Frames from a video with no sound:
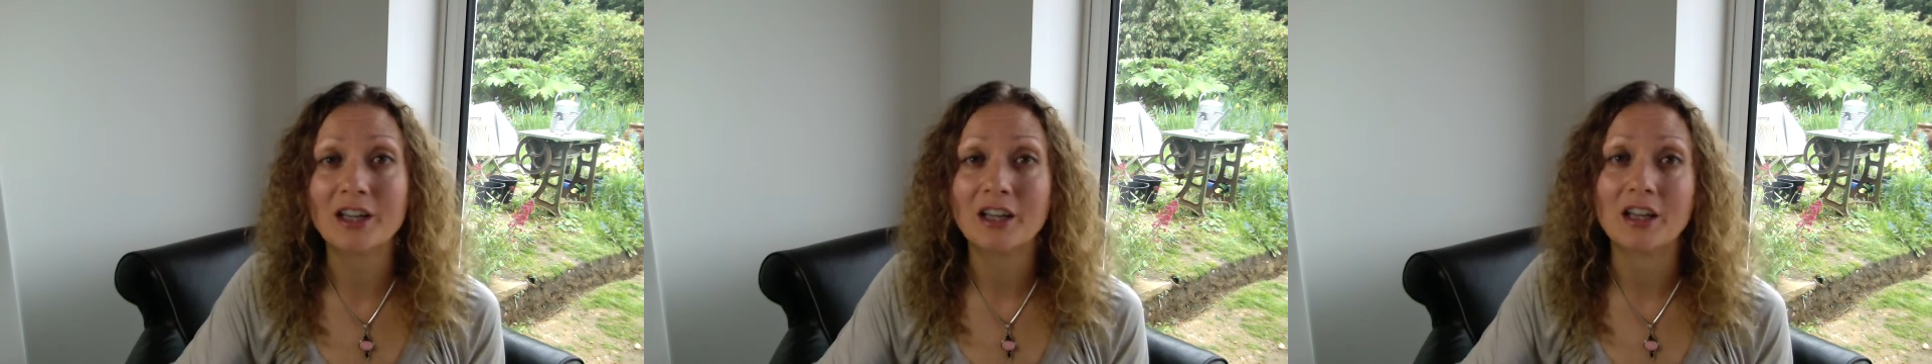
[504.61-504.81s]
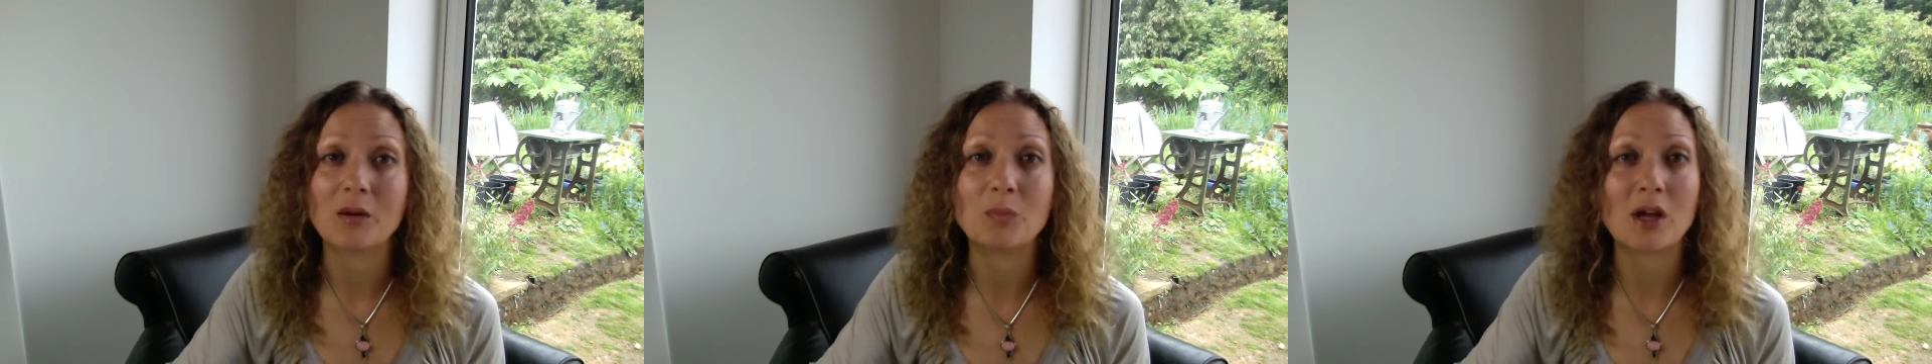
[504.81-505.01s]

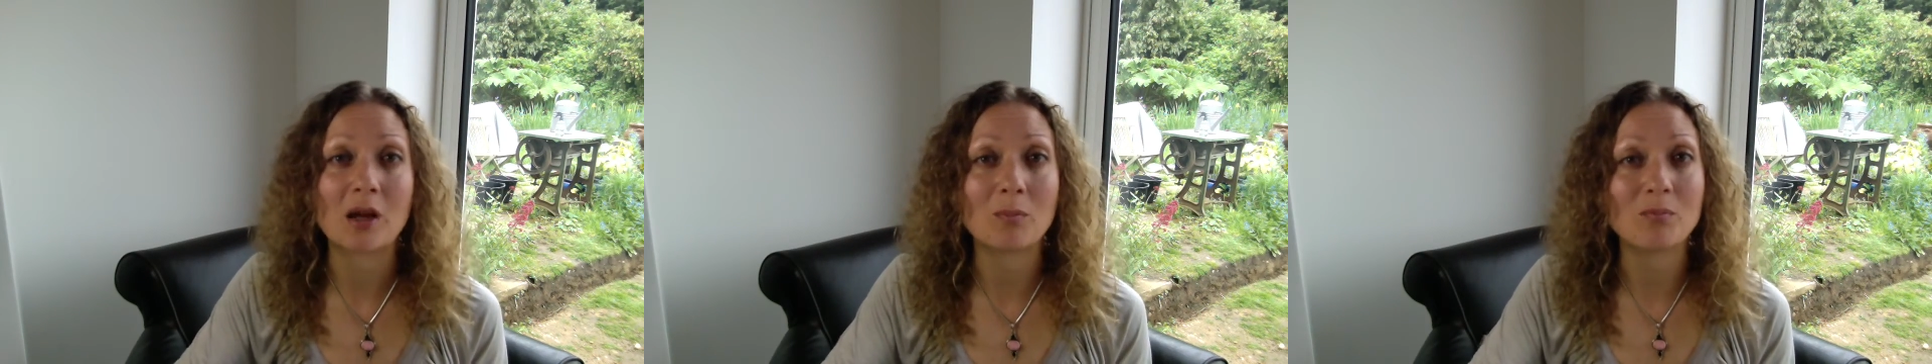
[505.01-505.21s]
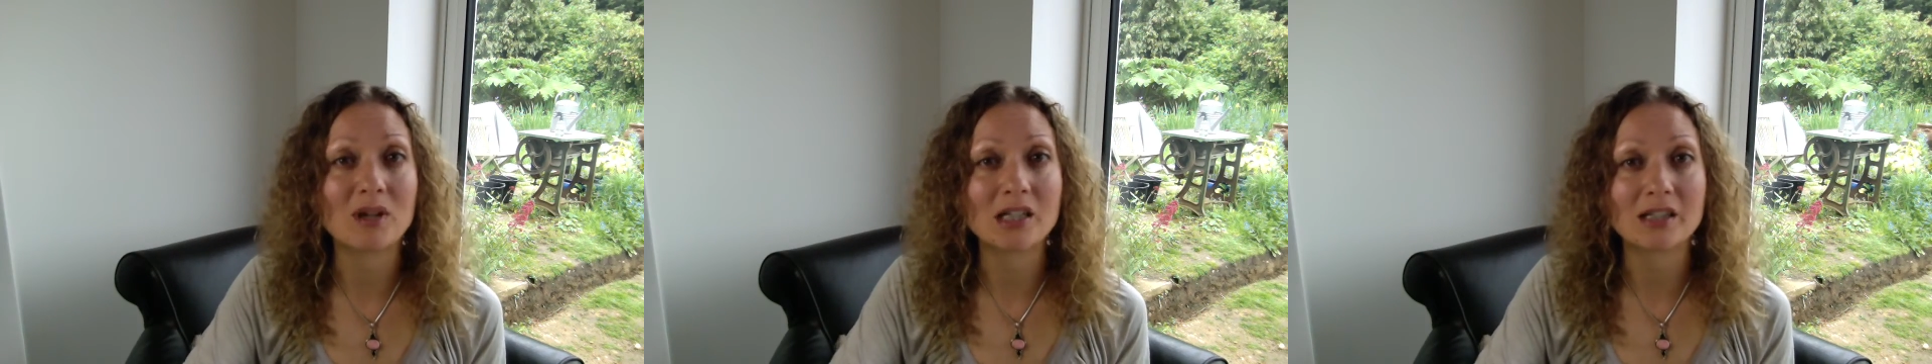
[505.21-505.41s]
they're
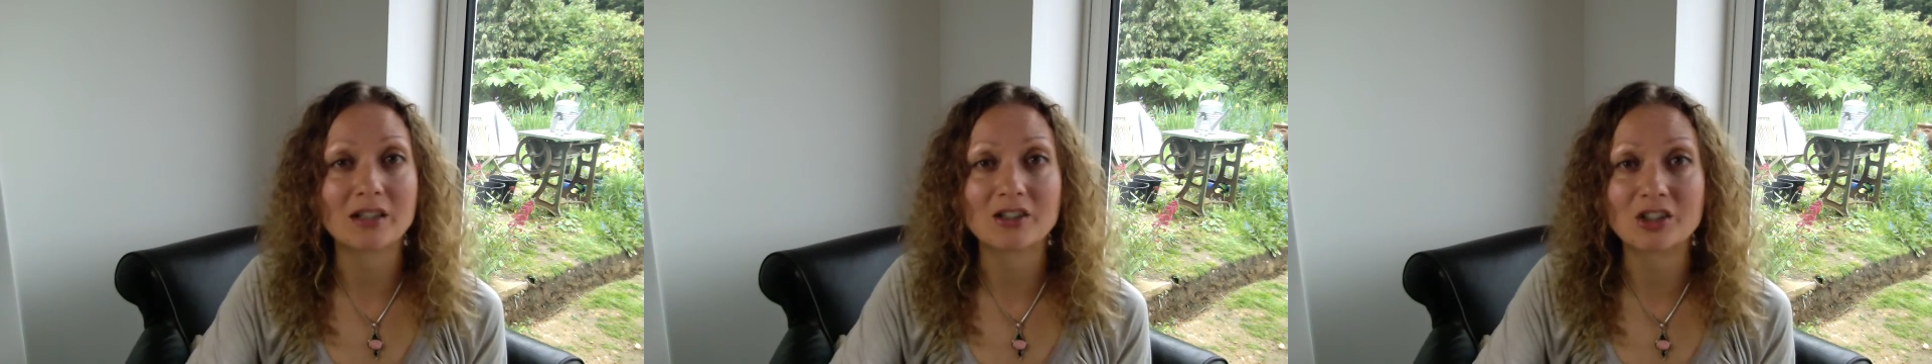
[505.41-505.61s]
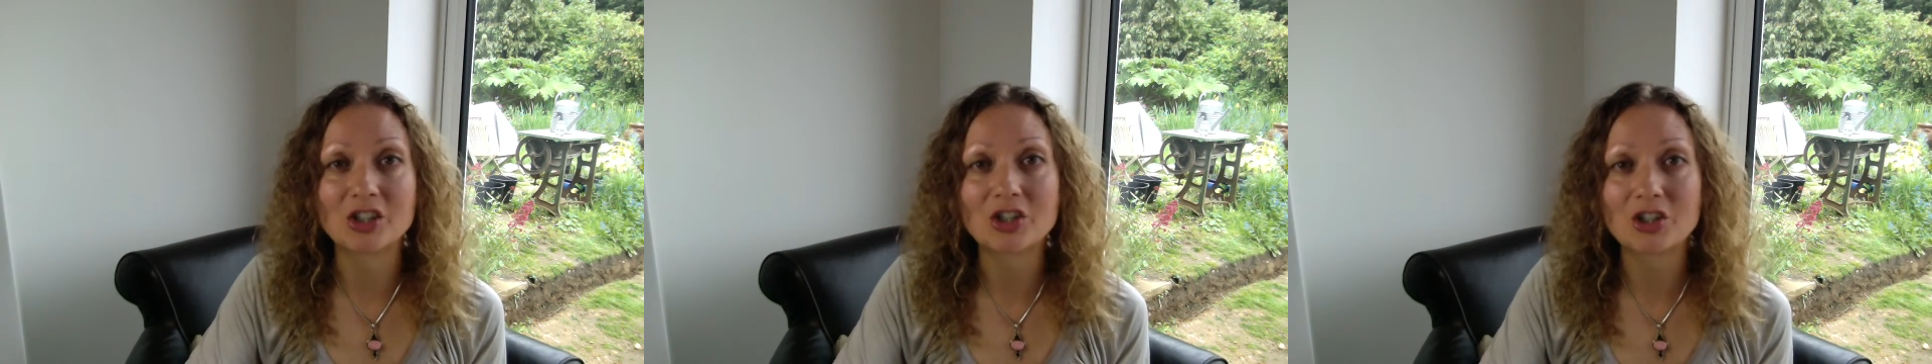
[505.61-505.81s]
being
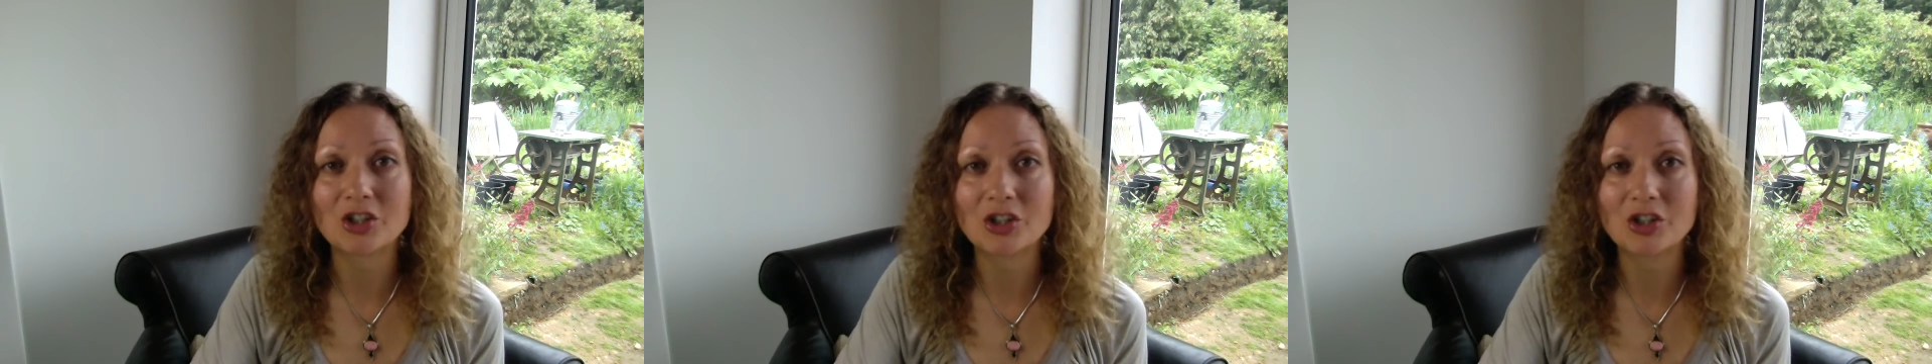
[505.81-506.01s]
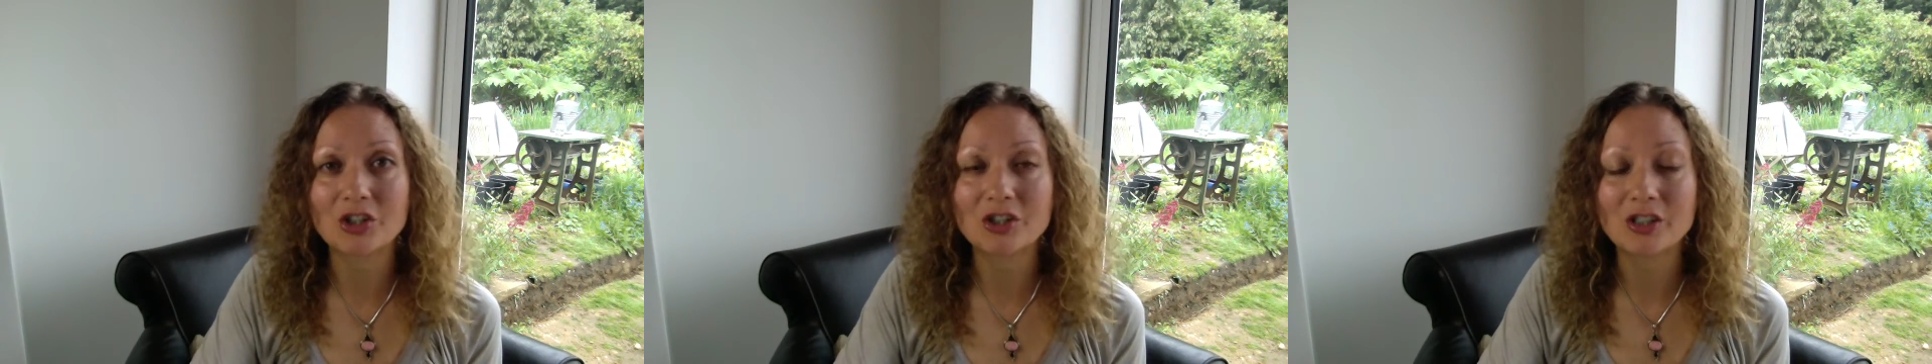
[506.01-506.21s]

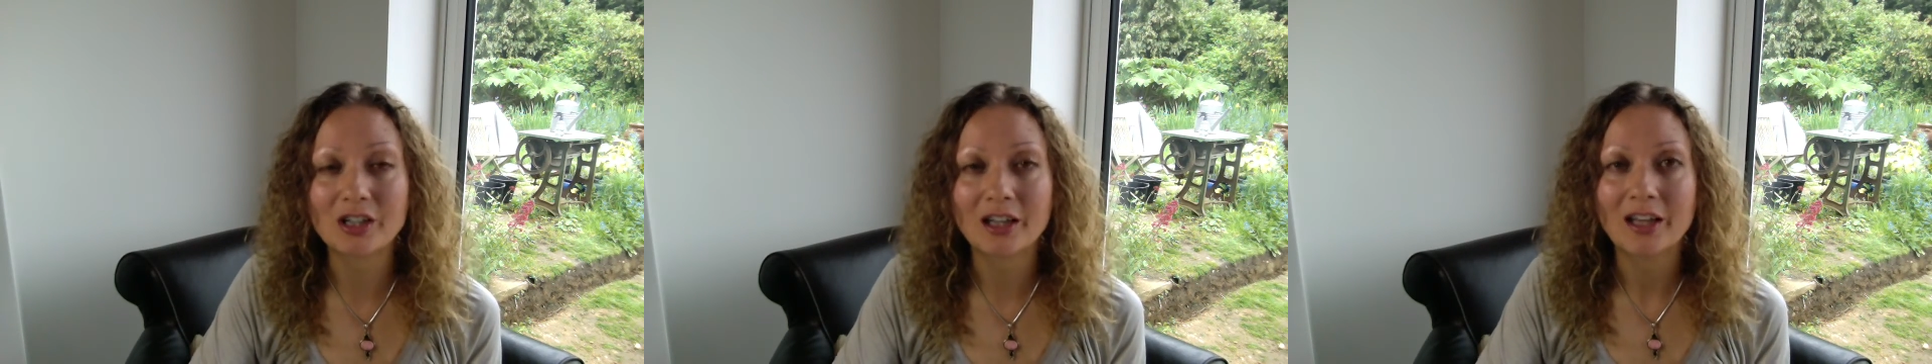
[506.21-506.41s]
misunderstood,